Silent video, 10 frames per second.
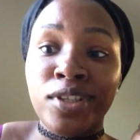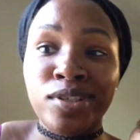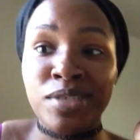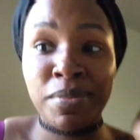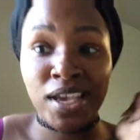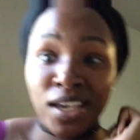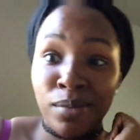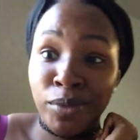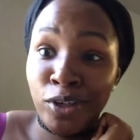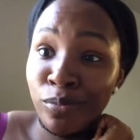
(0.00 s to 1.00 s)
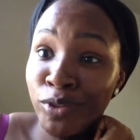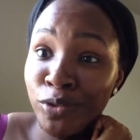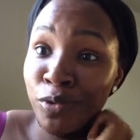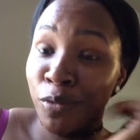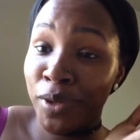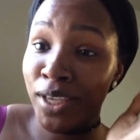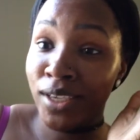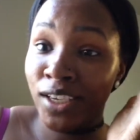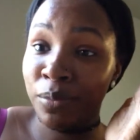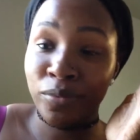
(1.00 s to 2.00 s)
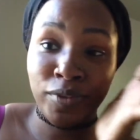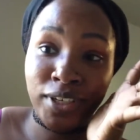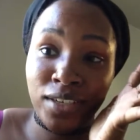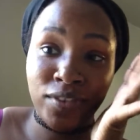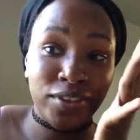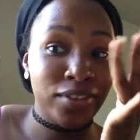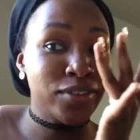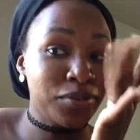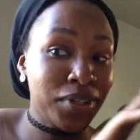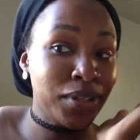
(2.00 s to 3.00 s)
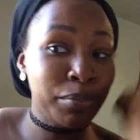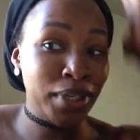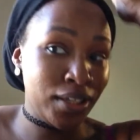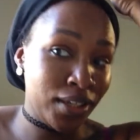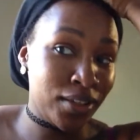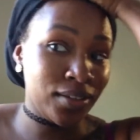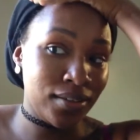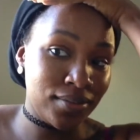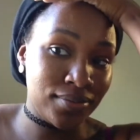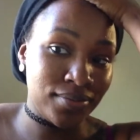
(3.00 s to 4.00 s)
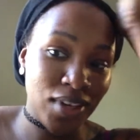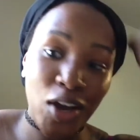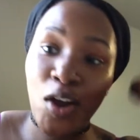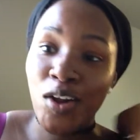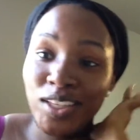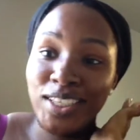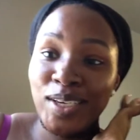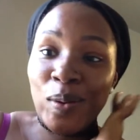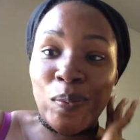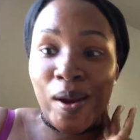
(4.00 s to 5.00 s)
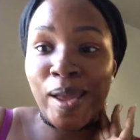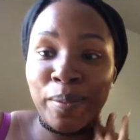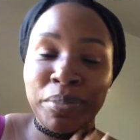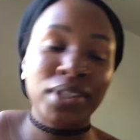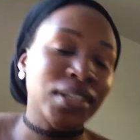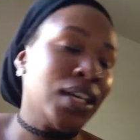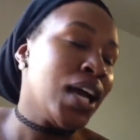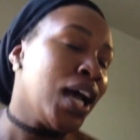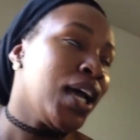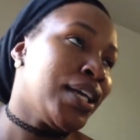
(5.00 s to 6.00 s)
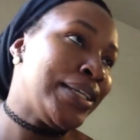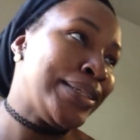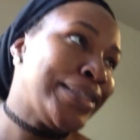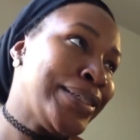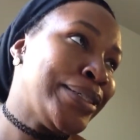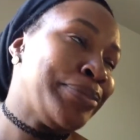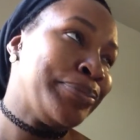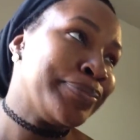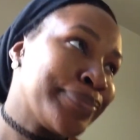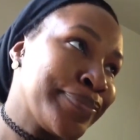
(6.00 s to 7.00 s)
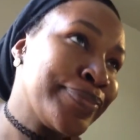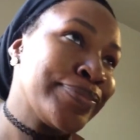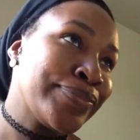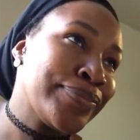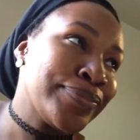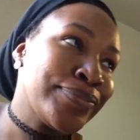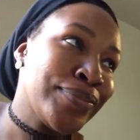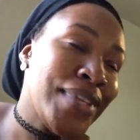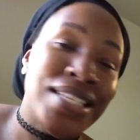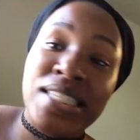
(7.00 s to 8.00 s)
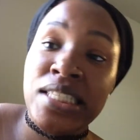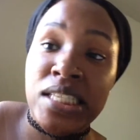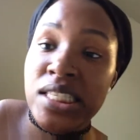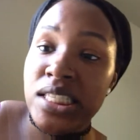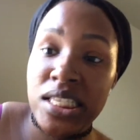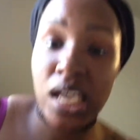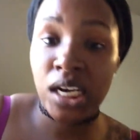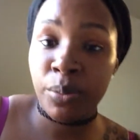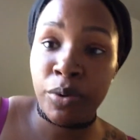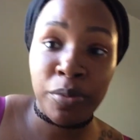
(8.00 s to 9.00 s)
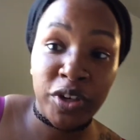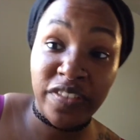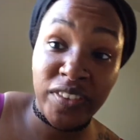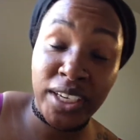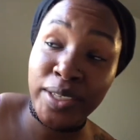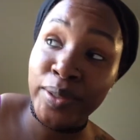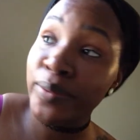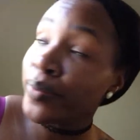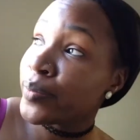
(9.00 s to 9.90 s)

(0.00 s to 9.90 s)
do some makeup, don't do no makeup, whatever. Throw the beanie on, call it a wrap. Um, it's, this is not a promoted video.